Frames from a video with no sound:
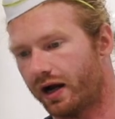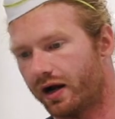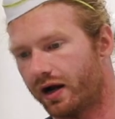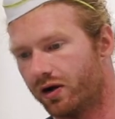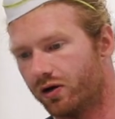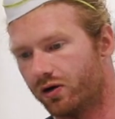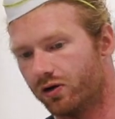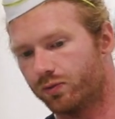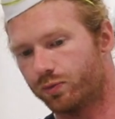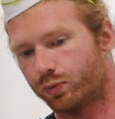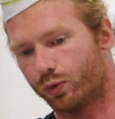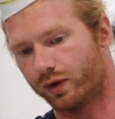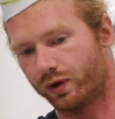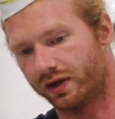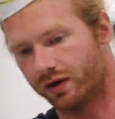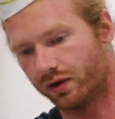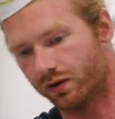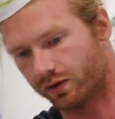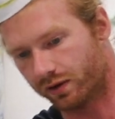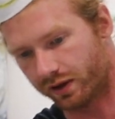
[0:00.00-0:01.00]
hope we
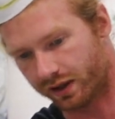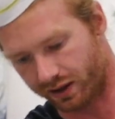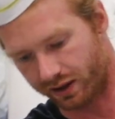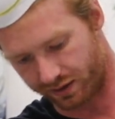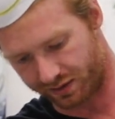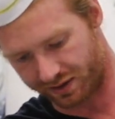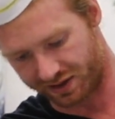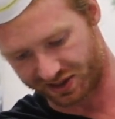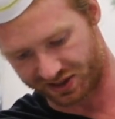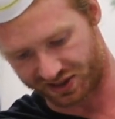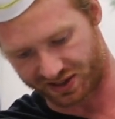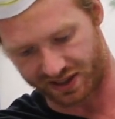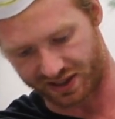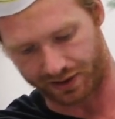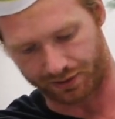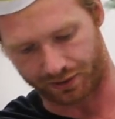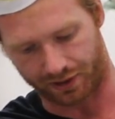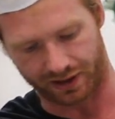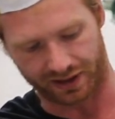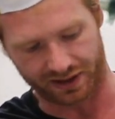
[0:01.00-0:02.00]
don't get these
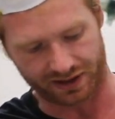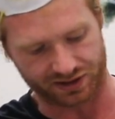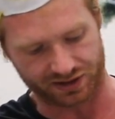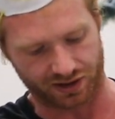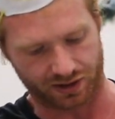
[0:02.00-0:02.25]
D-rings